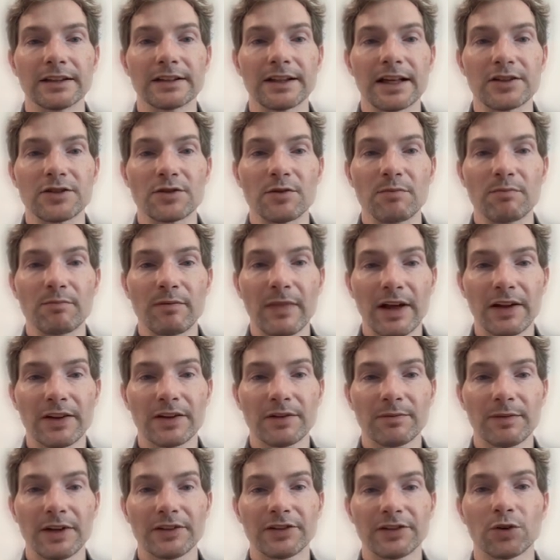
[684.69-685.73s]
that the
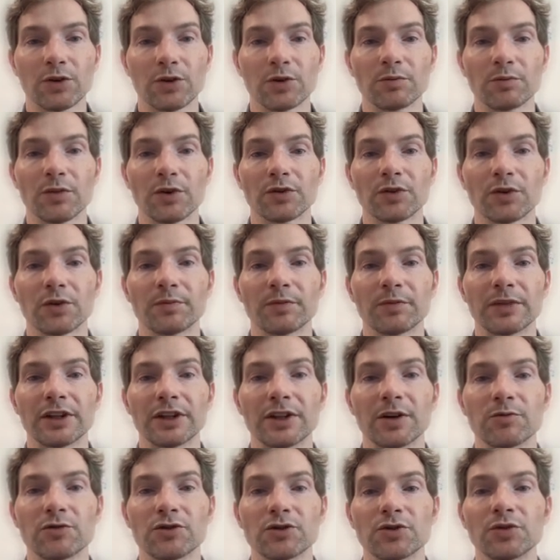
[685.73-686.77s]
mathematical model
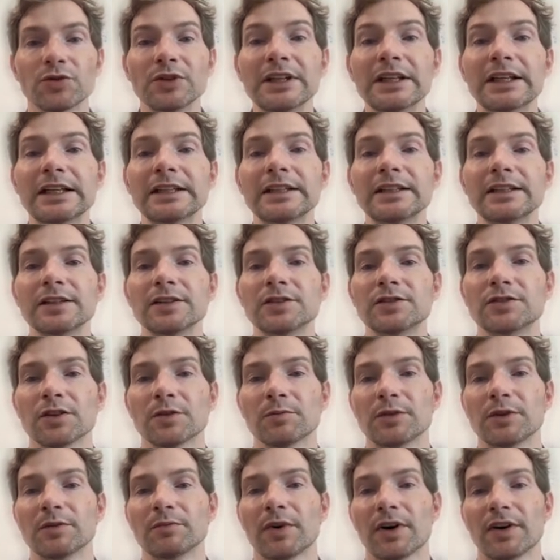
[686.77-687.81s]
becomes uniquely
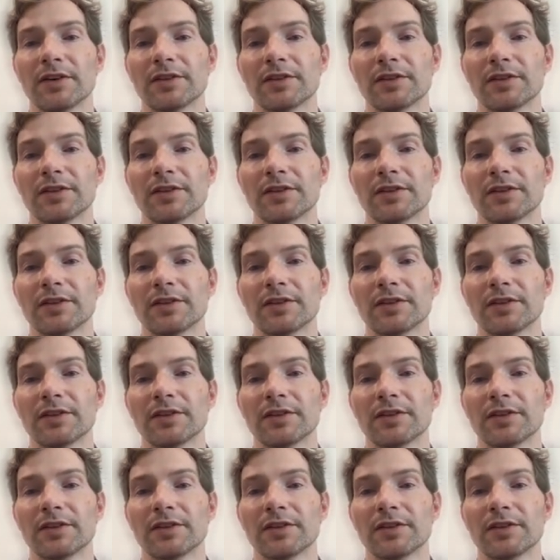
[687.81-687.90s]
determined